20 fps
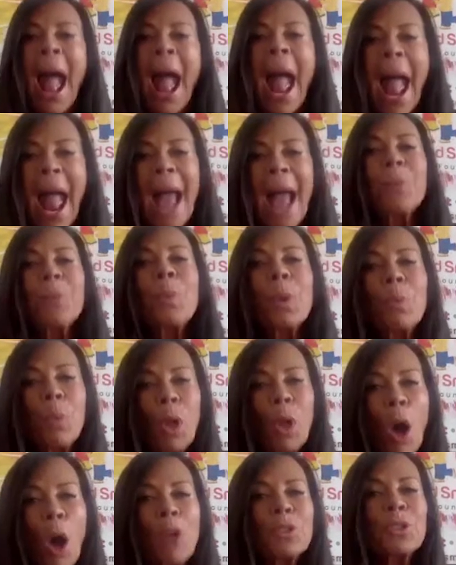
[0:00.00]
And we
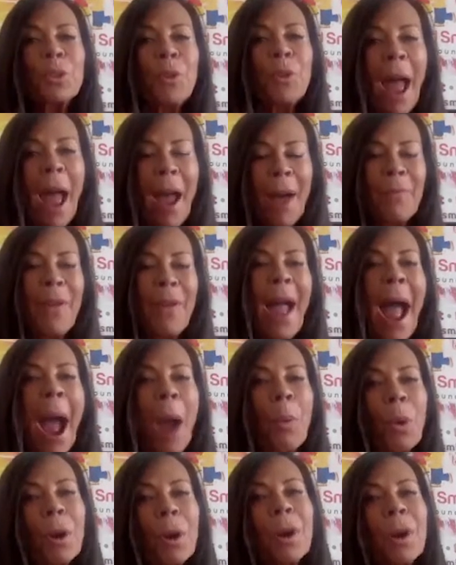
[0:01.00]
will also have
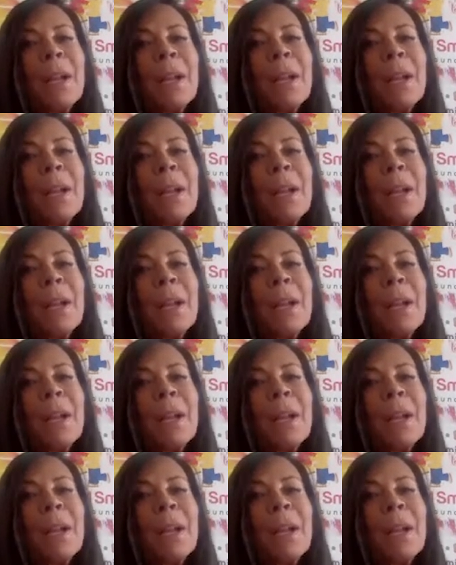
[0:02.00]
our